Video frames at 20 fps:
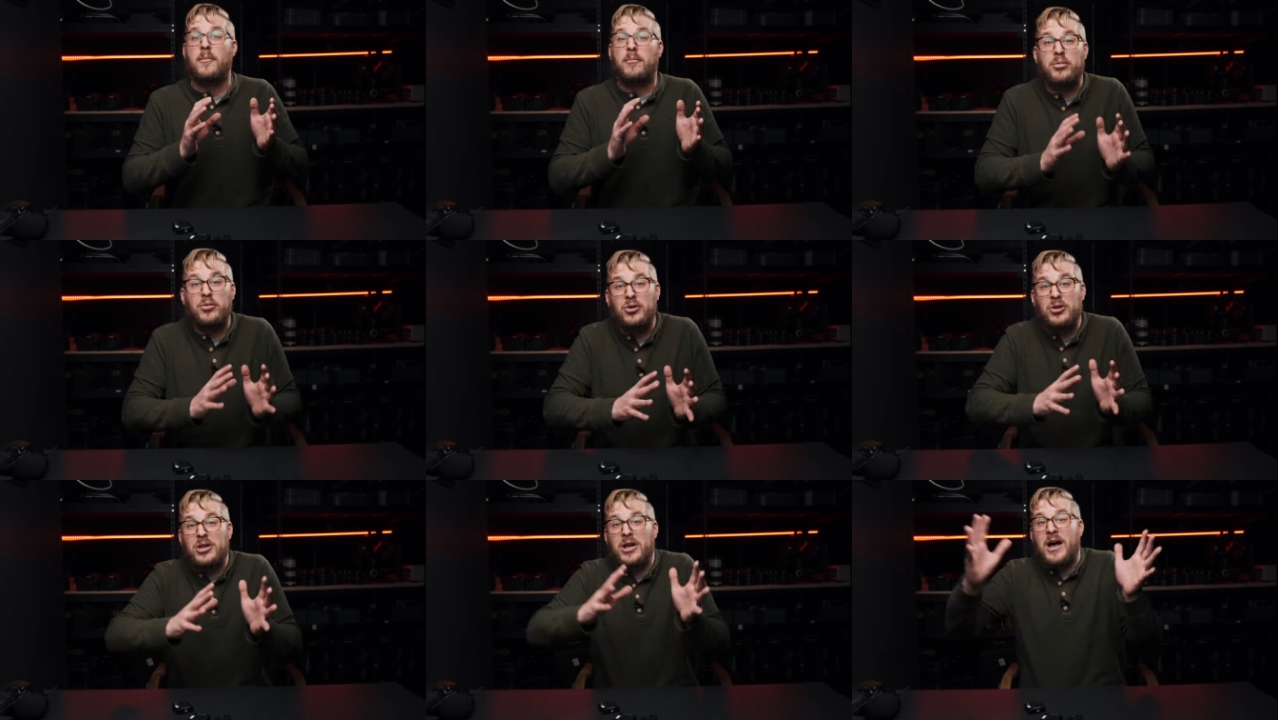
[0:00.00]

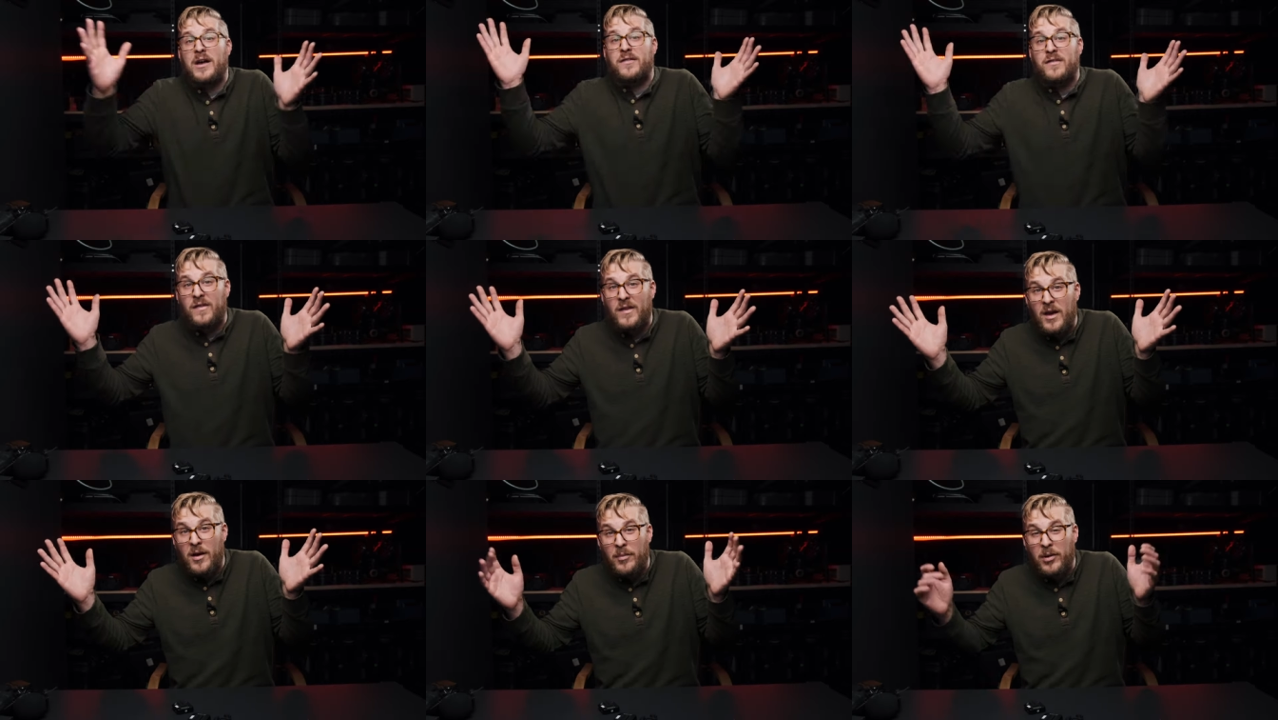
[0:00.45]

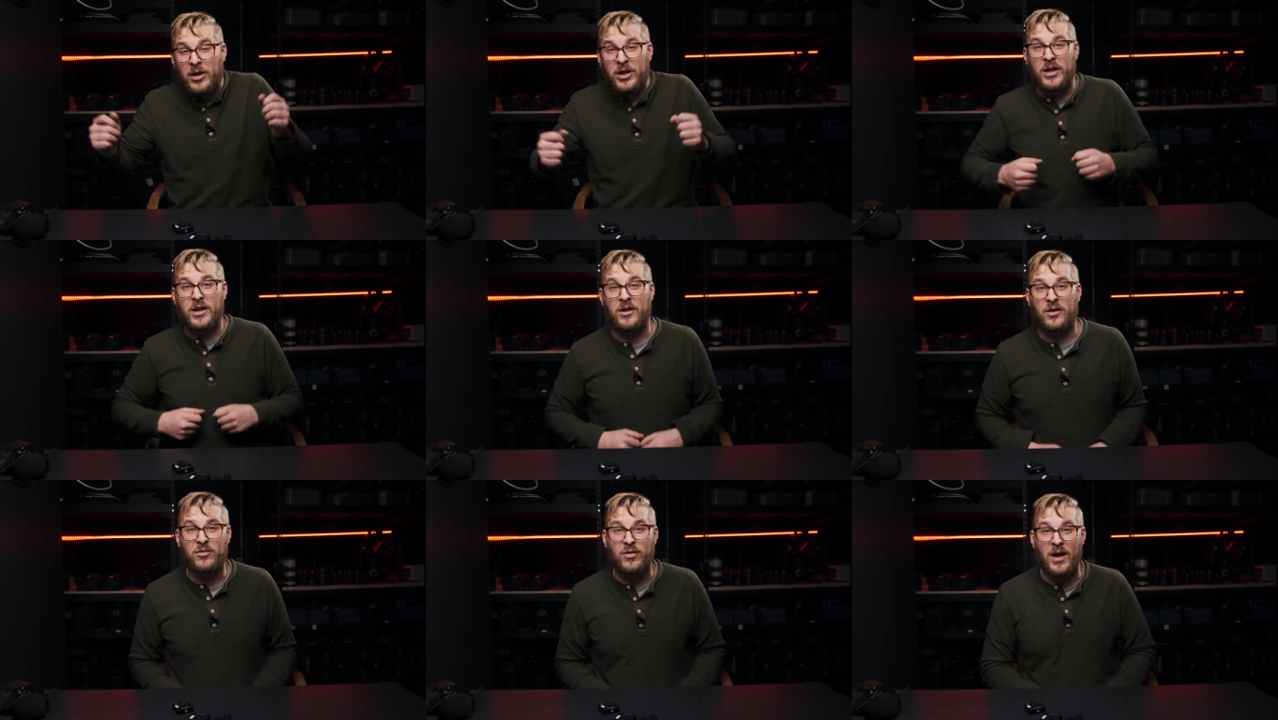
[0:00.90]
plus the
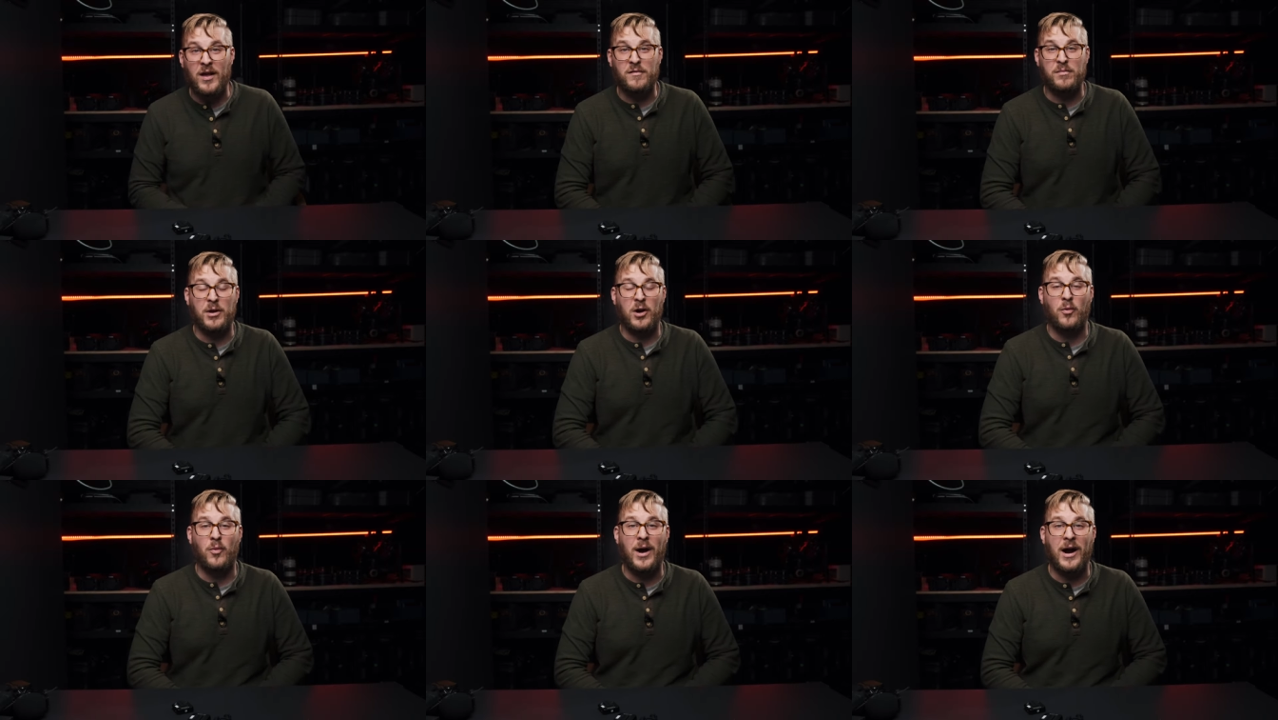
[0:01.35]
ability to
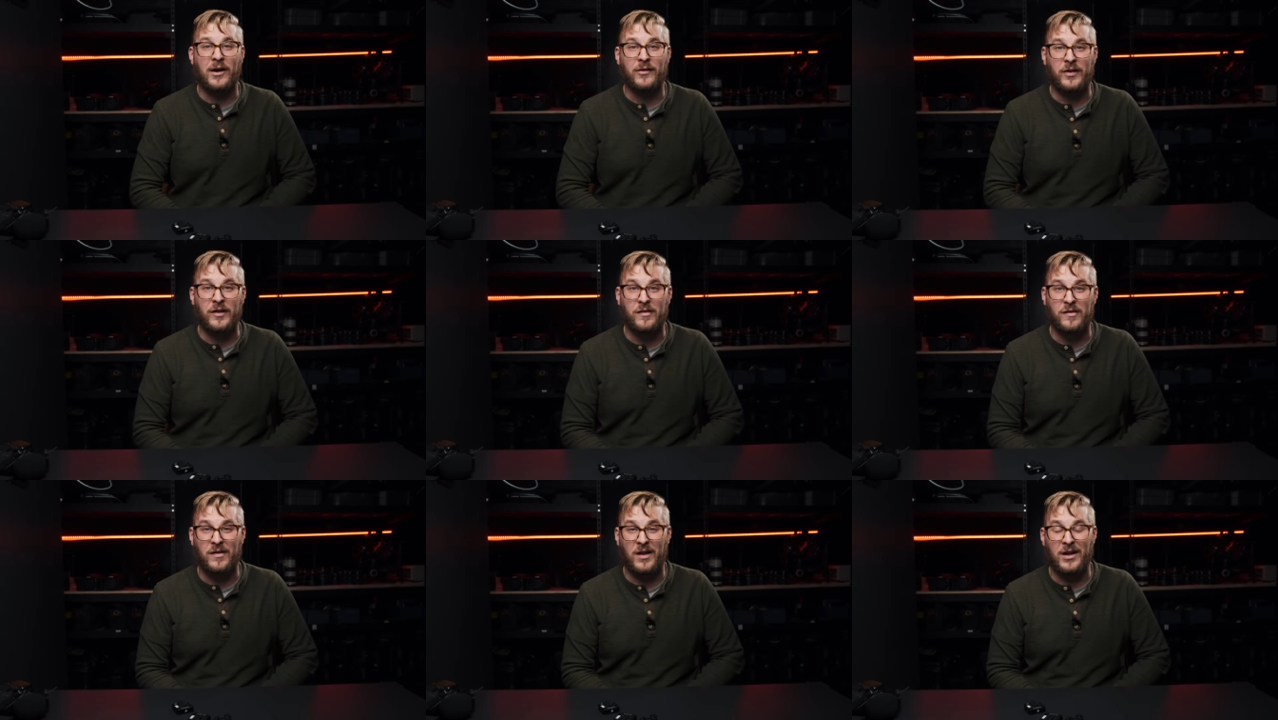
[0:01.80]
transmit a
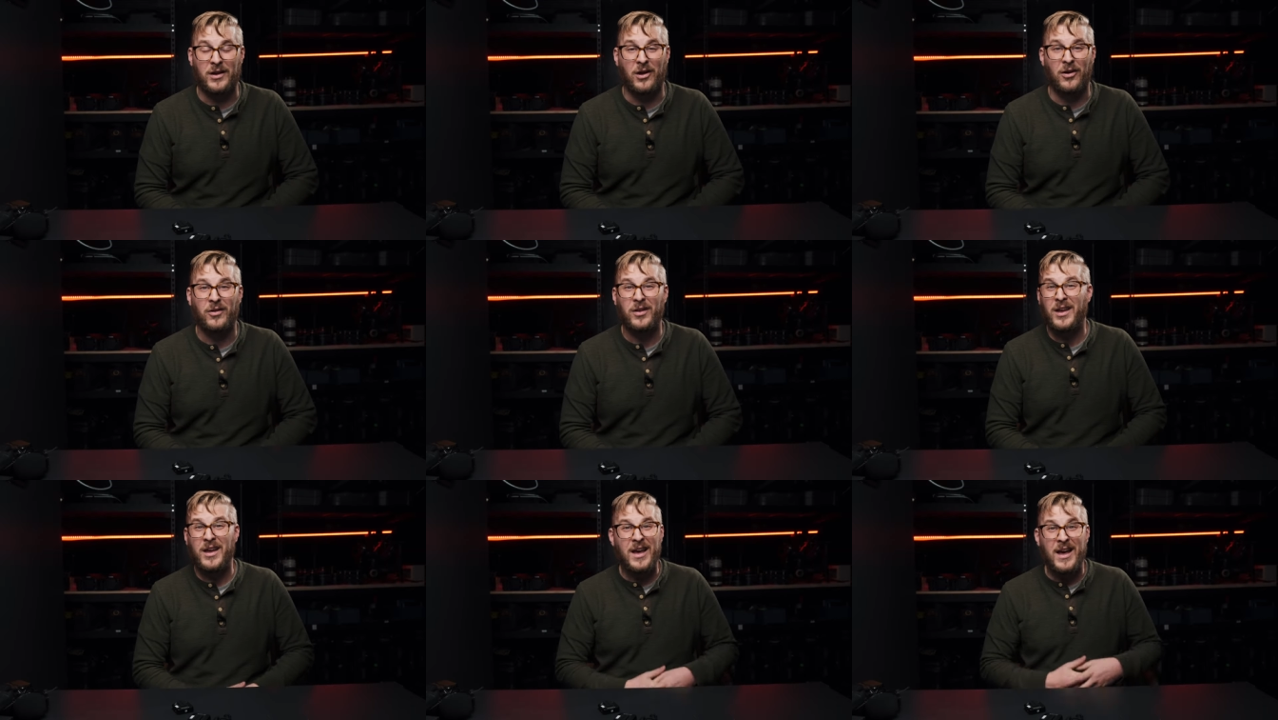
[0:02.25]
wireless
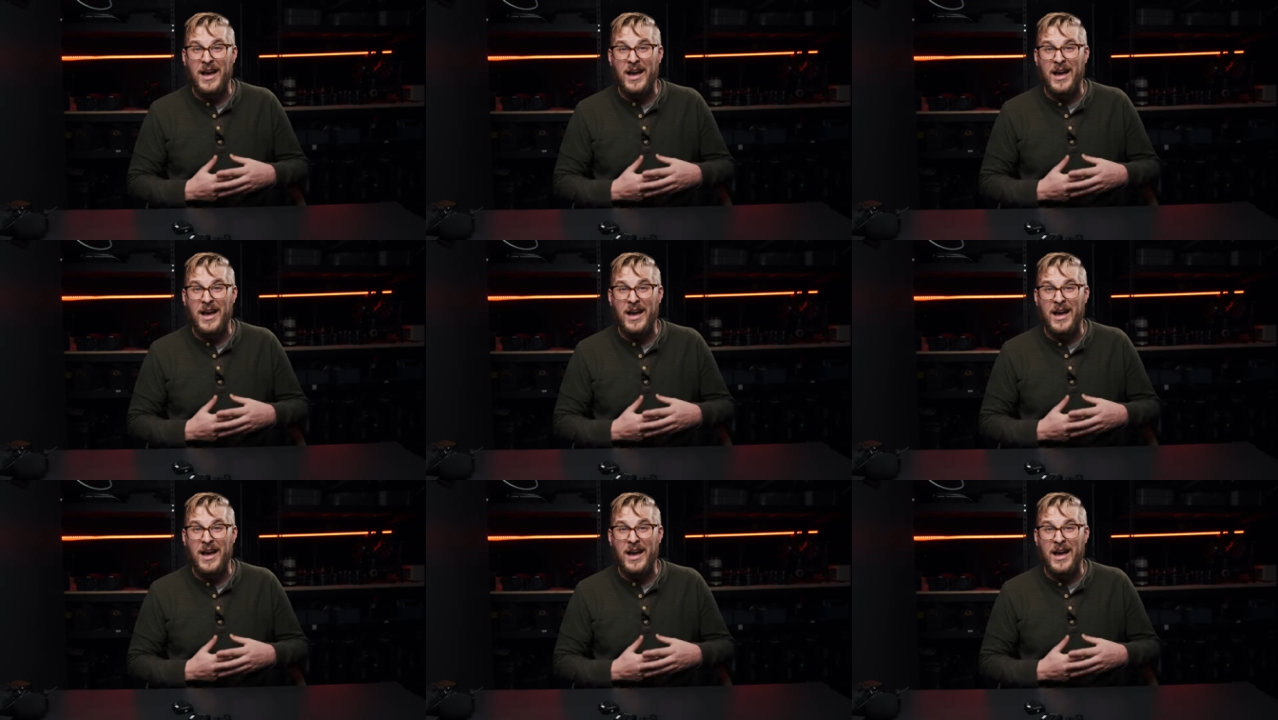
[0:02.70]
signal.